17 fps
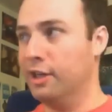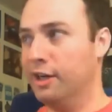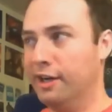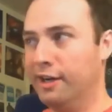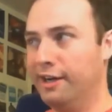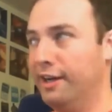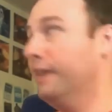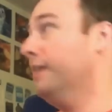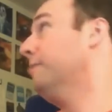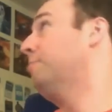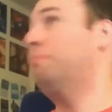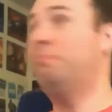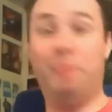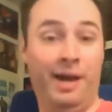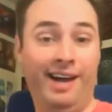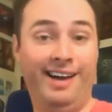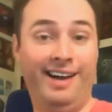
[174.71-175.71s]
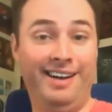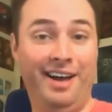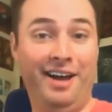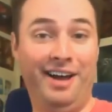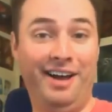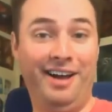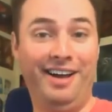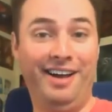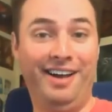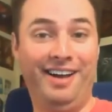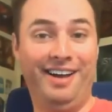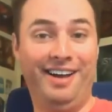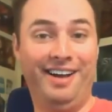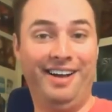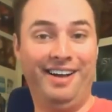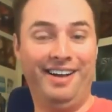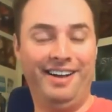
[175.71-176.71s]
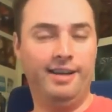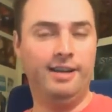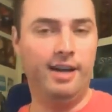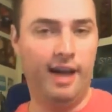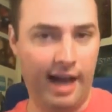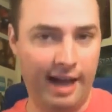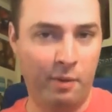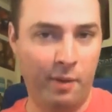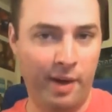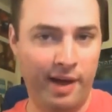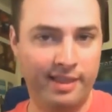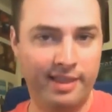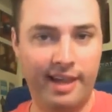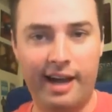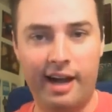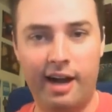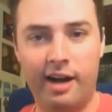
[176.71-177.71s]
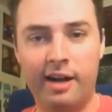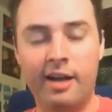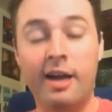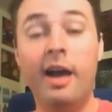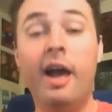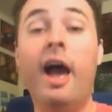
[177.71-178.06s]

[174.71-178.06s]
Dunna, I went there.